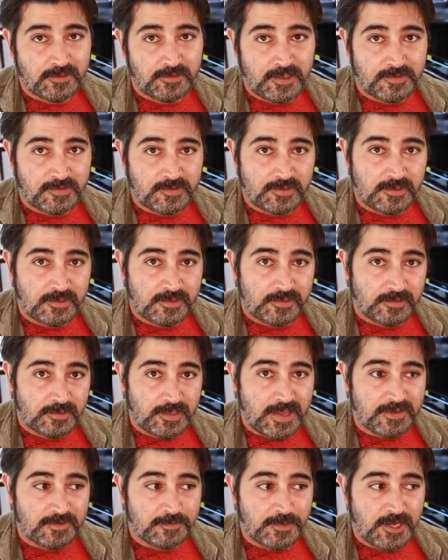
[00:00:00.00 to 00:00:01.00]
That's the
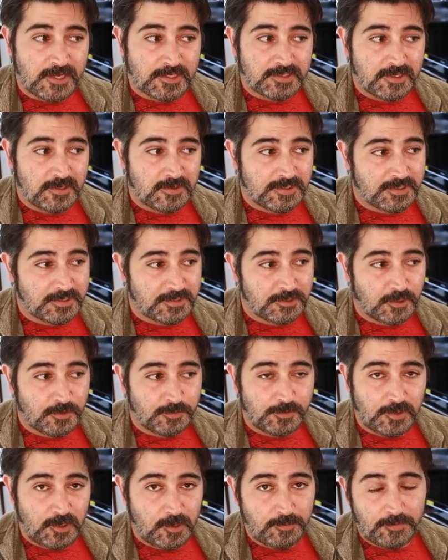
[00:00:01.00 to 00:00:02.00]
last box there. It says turn
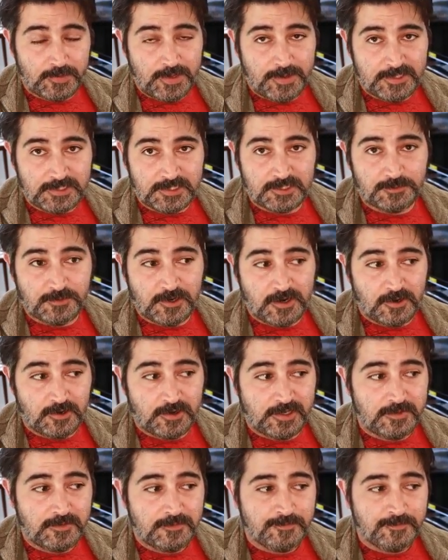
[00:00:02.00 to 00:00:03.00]
player passes
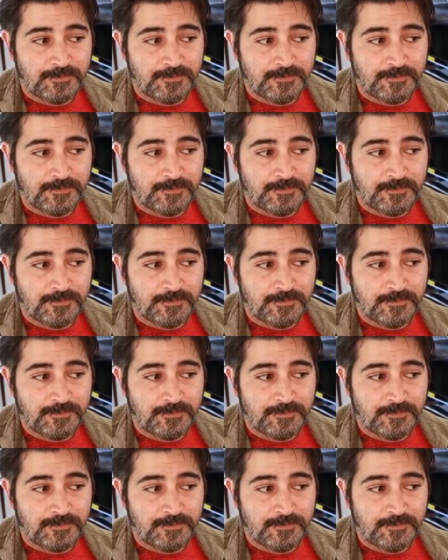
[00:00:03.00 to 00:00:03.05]
priority.